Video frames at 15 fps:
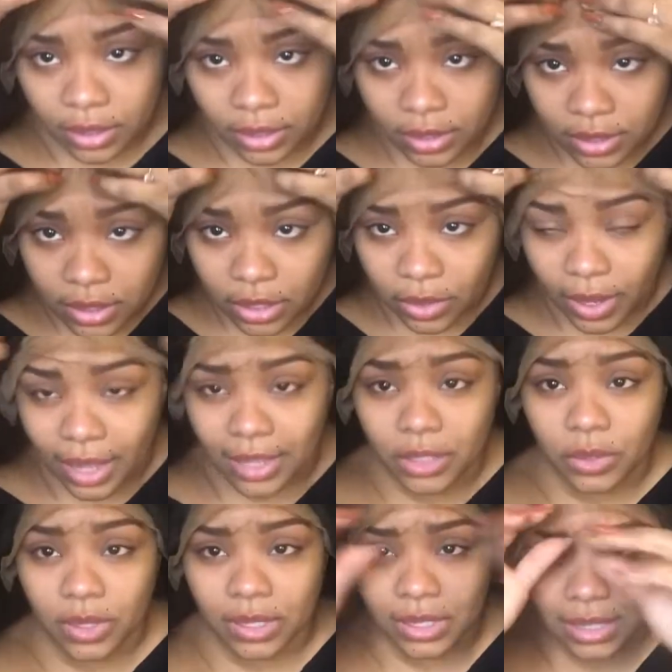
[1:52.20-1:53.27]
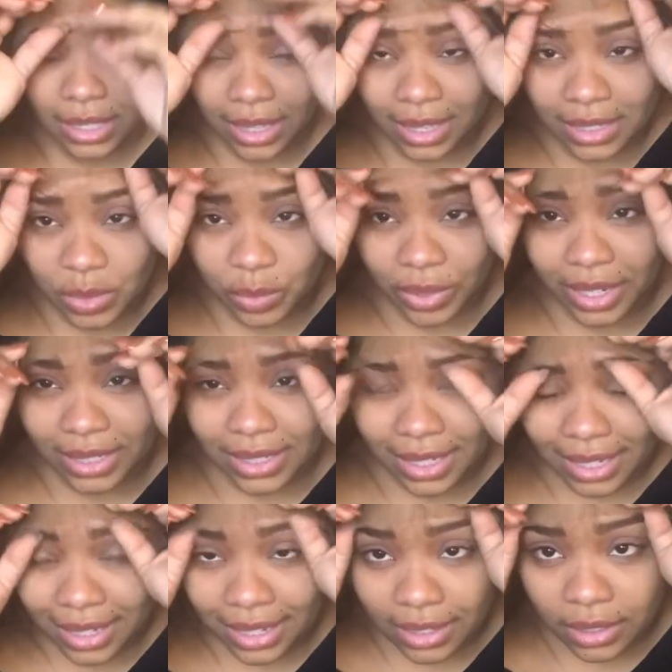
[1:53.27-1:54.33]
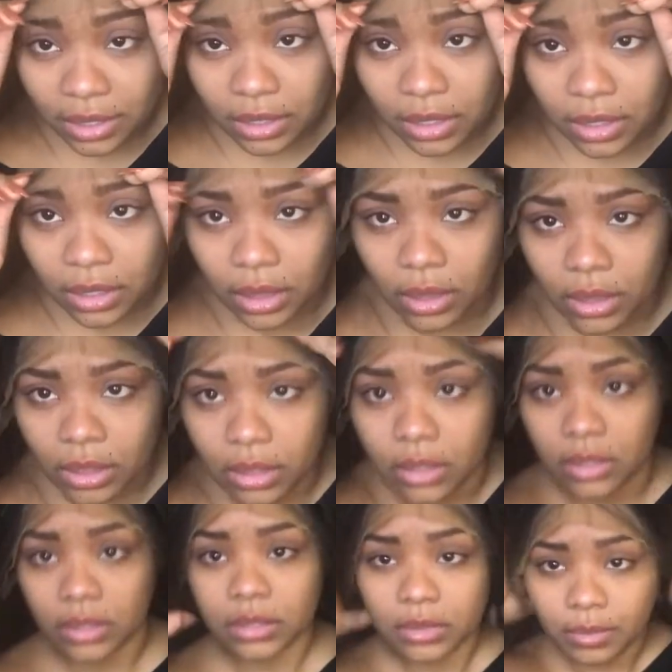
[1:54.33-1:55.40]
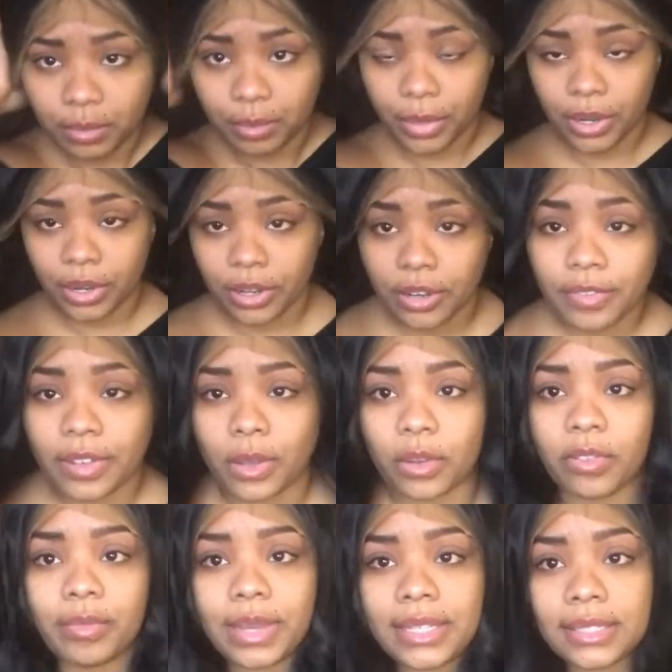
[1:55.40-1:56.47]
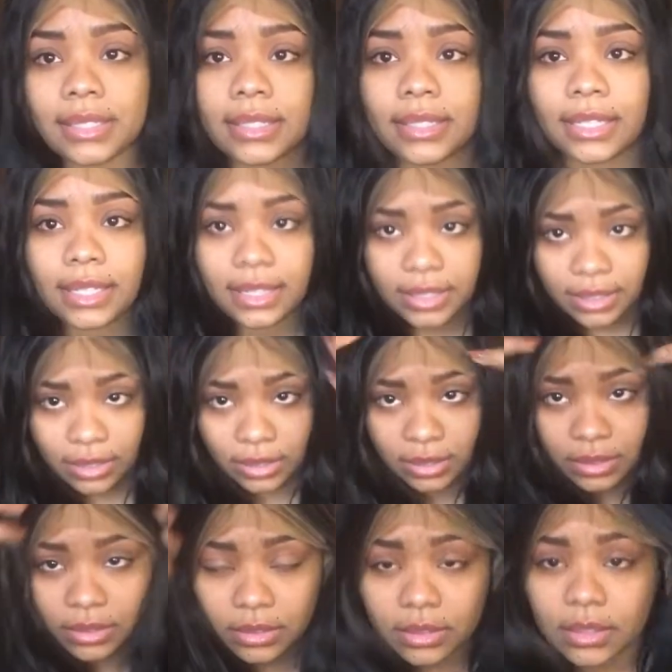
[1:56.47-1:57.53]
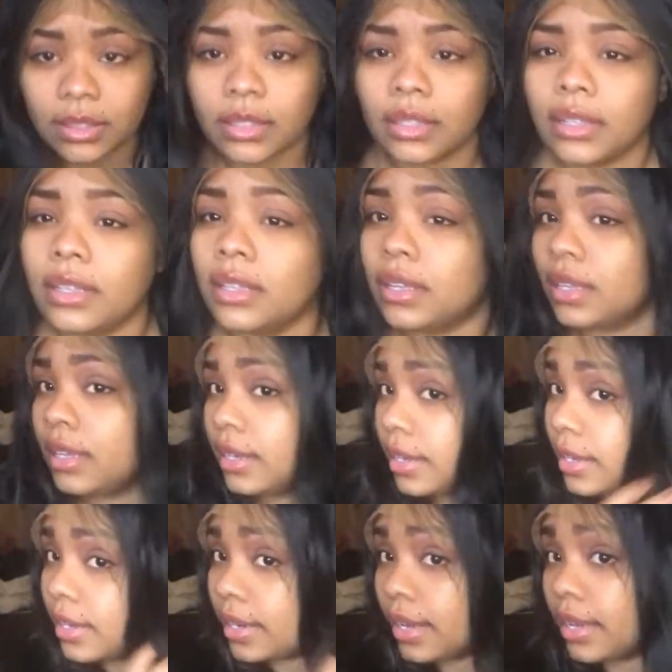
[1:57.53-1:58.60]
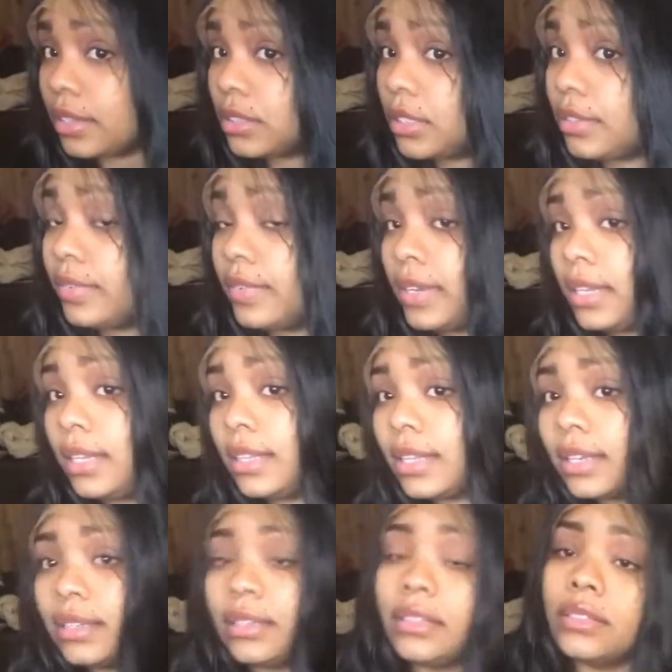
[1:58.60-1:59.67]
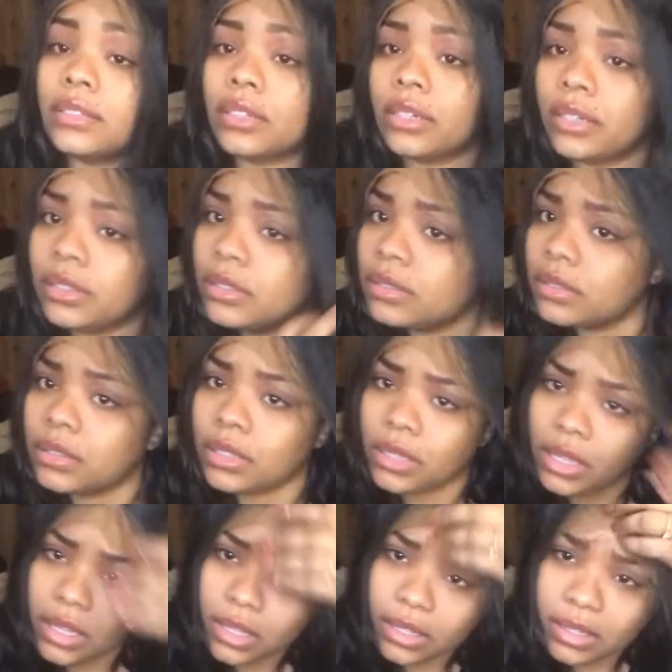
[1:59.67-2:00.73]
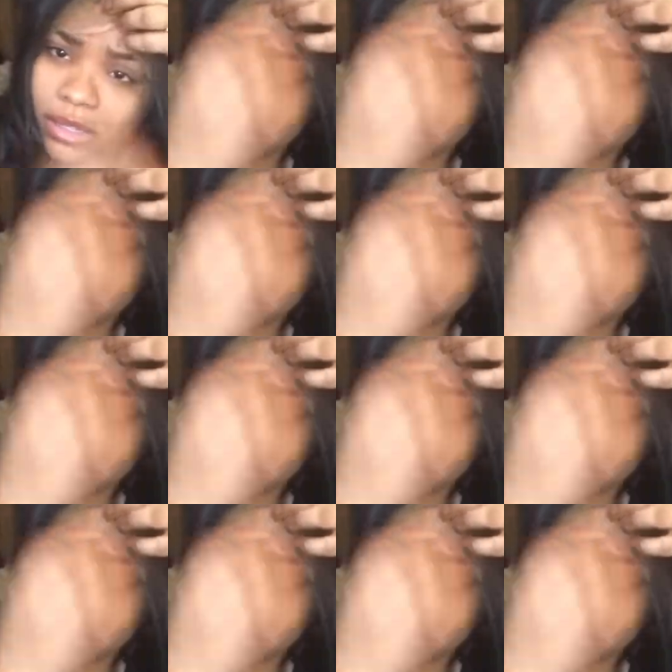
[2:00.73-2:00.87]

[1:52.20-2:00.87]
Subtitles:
So as you can see, that spray tan looks perfect with my skin. And I actually really like these curls a lot.